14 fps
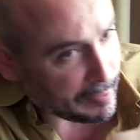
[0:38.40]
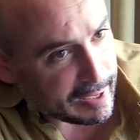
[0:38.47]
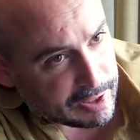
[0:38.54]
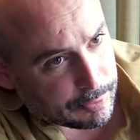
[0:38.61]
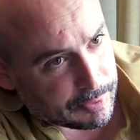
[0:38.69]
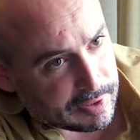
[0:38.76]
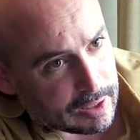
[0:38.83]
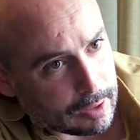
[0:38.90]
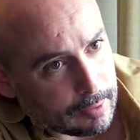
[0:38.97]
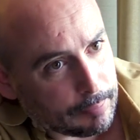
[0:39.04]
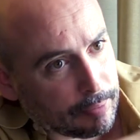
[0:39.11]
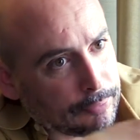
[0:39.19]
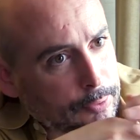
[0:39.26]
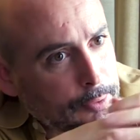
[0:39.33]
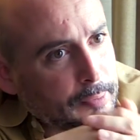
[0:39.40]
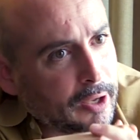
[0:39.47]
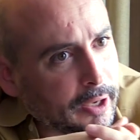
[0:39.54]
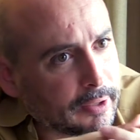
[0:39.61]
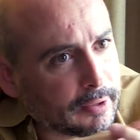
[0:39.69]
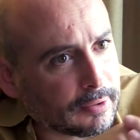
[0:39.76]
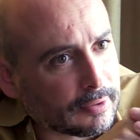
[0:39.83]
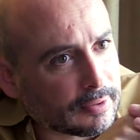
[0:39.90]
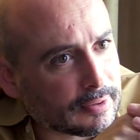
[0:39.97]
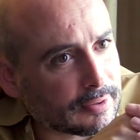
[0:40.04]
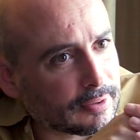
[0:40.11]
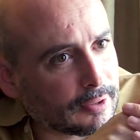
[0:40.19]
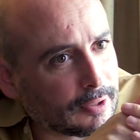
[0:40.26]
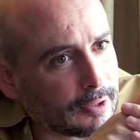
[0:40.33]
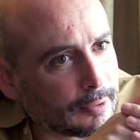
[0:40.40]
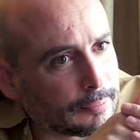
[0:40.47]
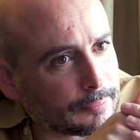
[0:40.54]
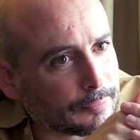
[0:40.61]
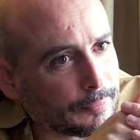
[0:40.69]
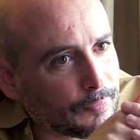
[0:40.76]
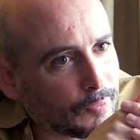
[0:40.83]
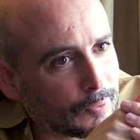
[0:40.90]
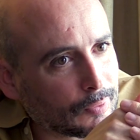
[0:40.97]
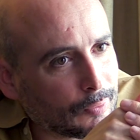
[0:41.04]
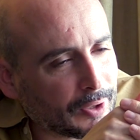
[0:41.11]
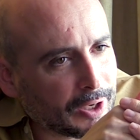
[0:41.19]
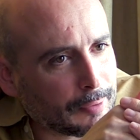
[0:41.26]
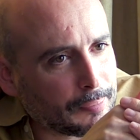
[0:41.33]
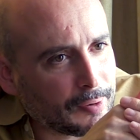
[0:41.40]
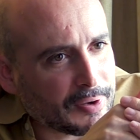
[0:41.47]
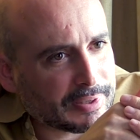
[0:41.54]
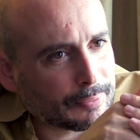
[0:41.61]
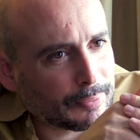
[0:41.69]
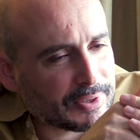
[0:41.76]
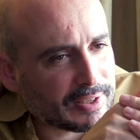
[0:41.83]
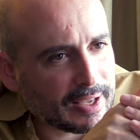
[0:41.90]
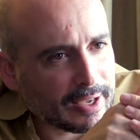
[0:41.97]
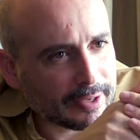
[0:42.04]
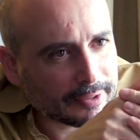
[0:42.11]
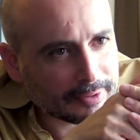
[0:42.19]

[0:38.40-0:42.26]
patch was there before mine, and what kind of person was that,